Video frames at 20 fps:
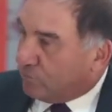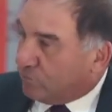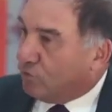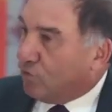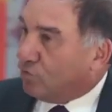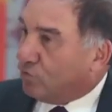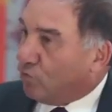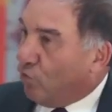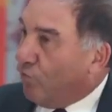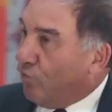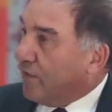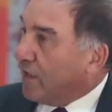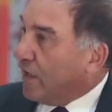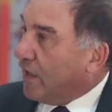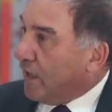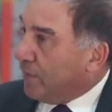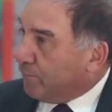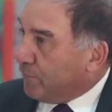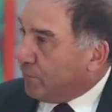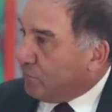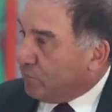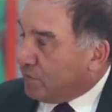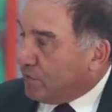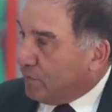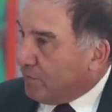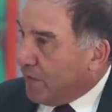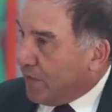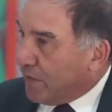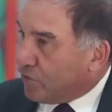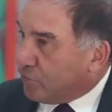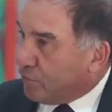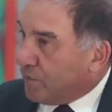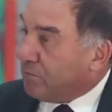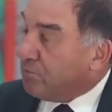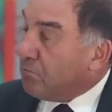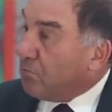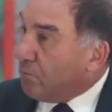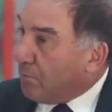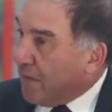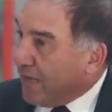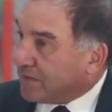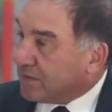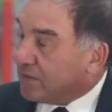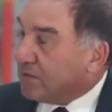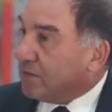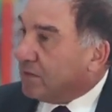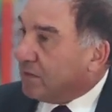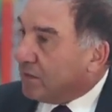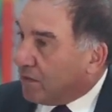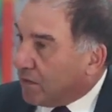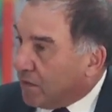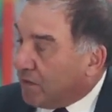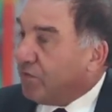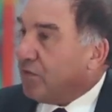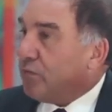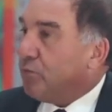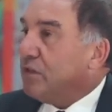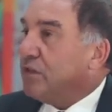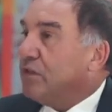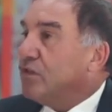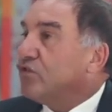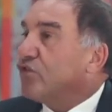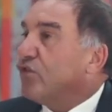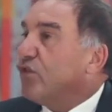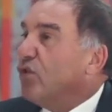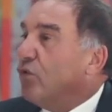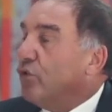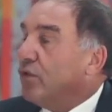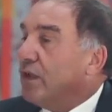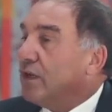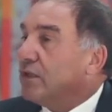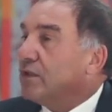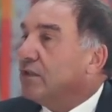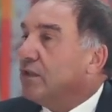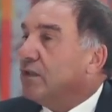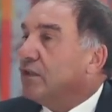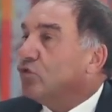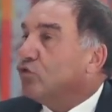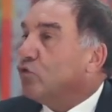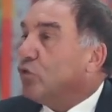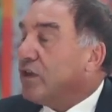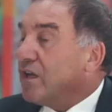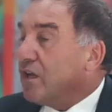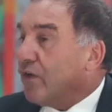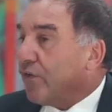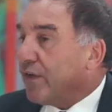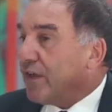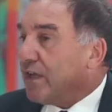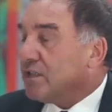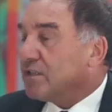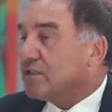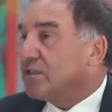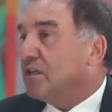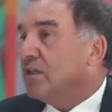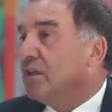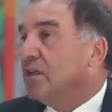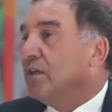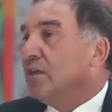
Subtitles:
don't overlapping with the management, but even with this role, I think to increase,